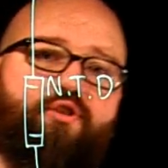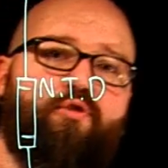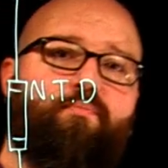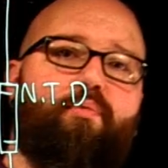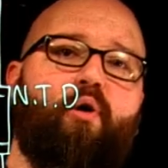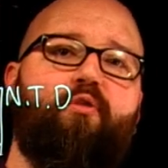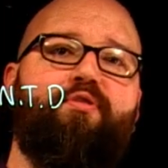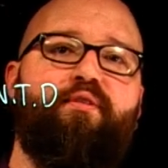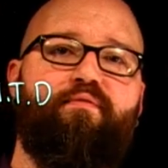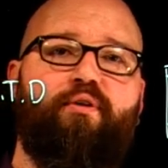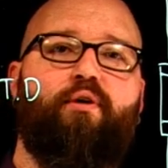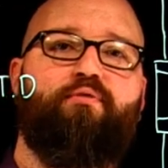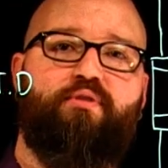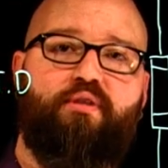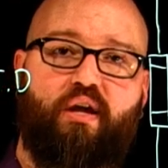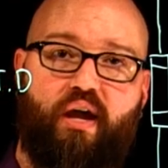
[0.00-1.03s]
both of
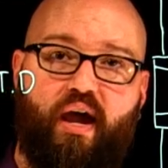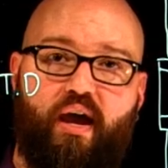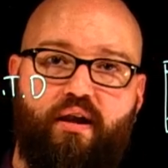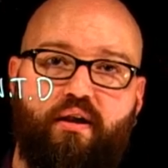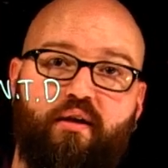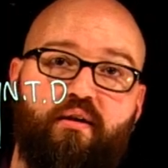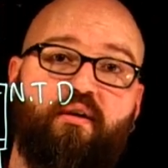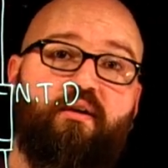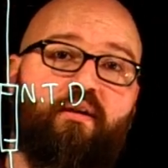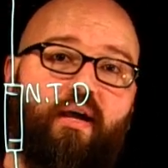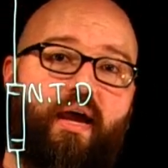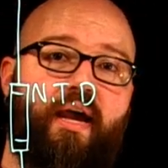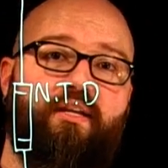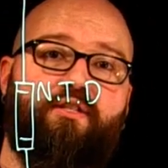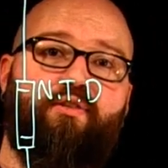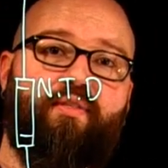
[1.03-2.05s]
those again. Okay,
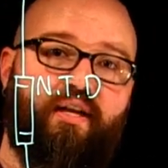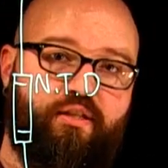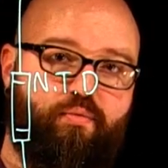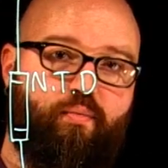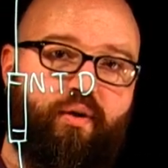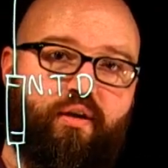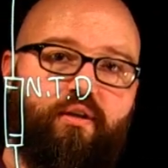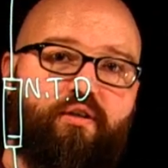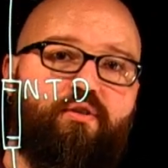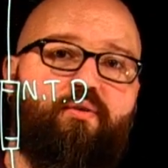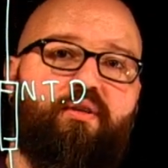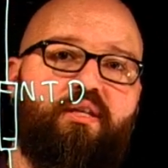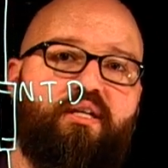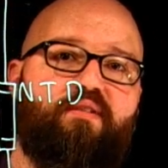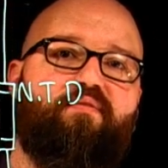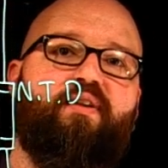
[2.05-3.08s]
so that's what we're going to do in
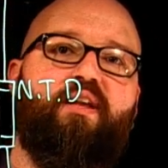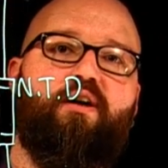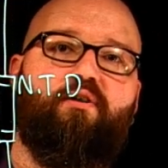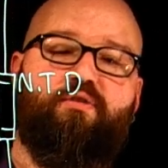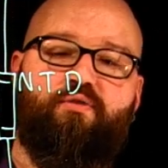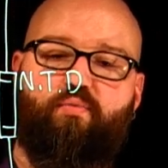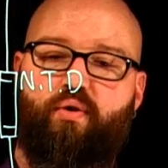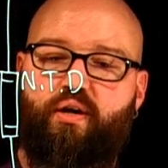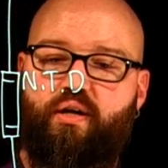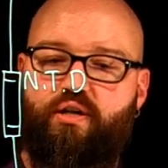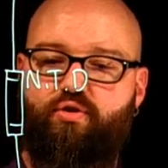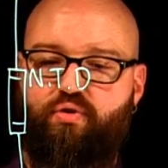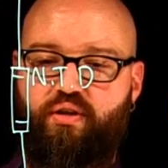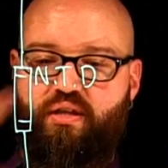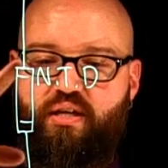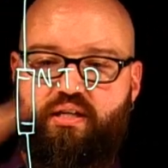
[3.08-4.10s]
this video, is we're going to
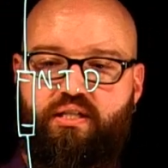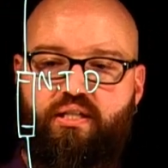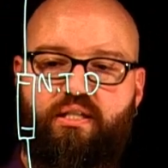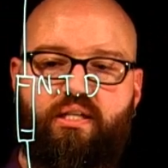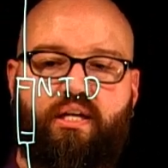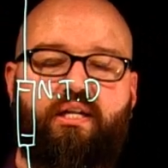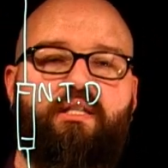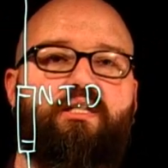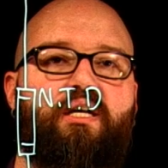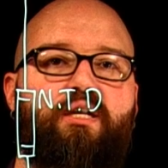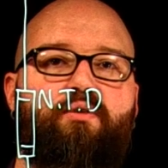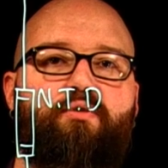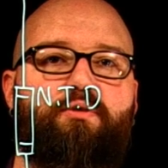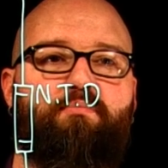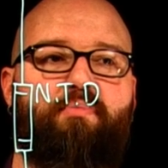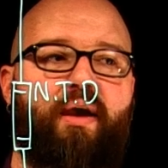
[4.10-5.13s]
treat this as a
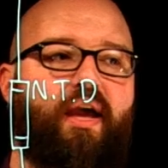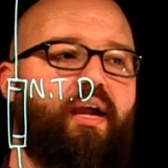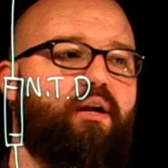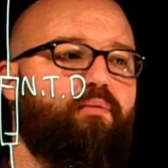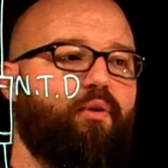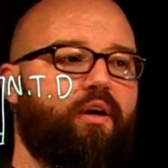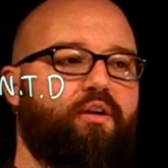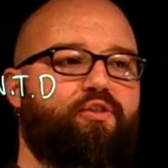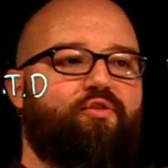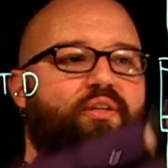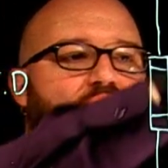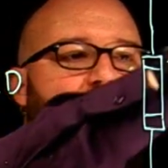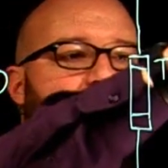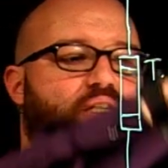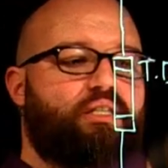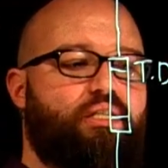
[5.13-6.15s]
continuous bank, and we're going to treat
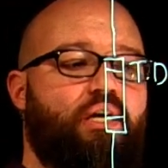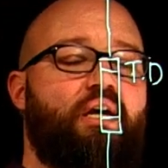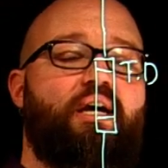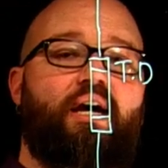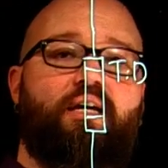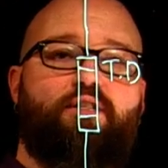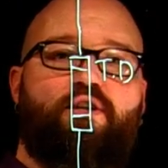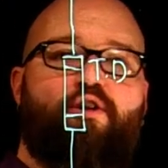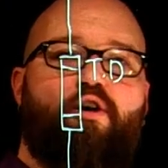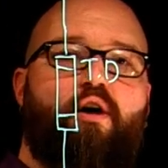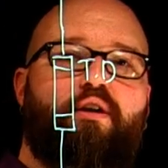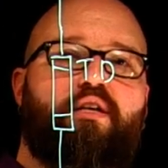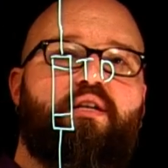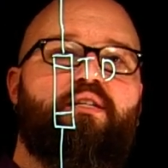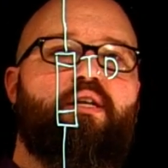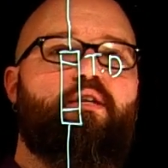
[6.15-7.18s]
this as a
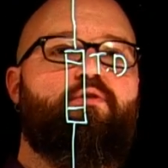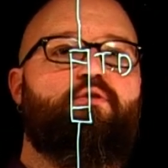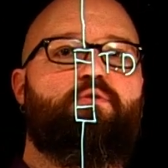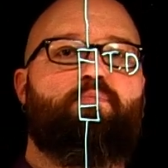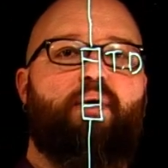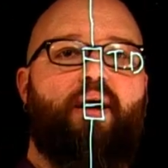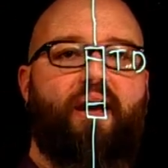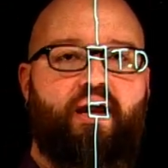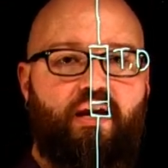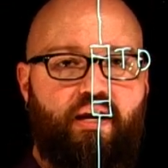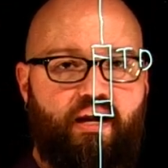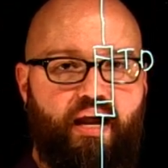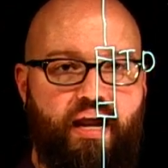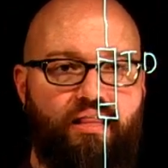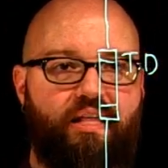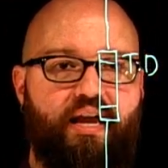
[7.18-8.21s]
non-continuous bank,
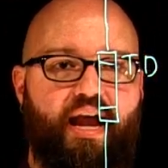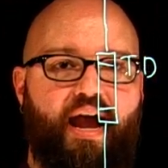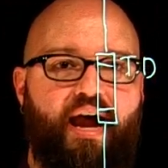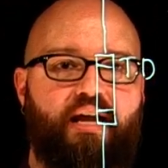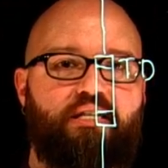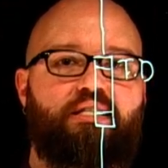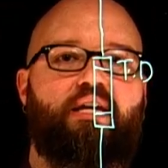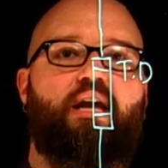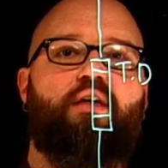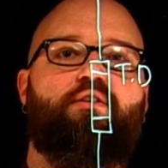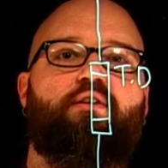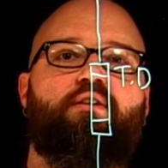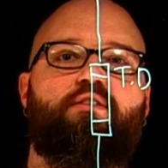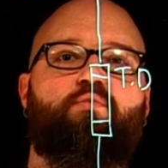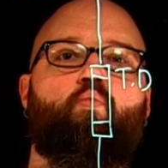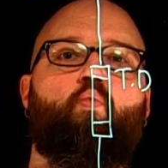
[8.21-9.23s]
and they add together
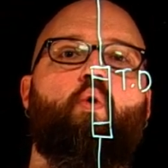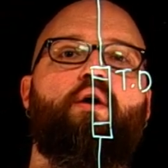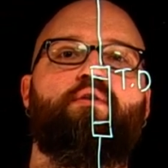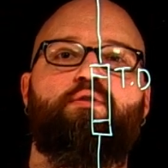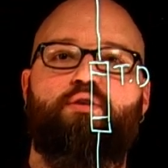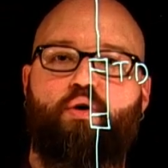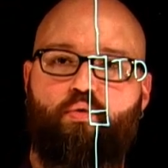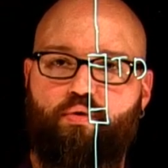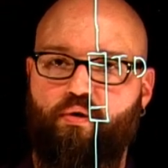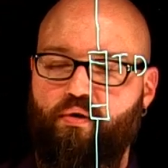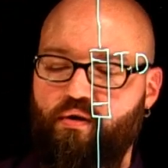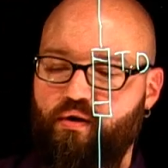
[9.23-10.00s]
as one total.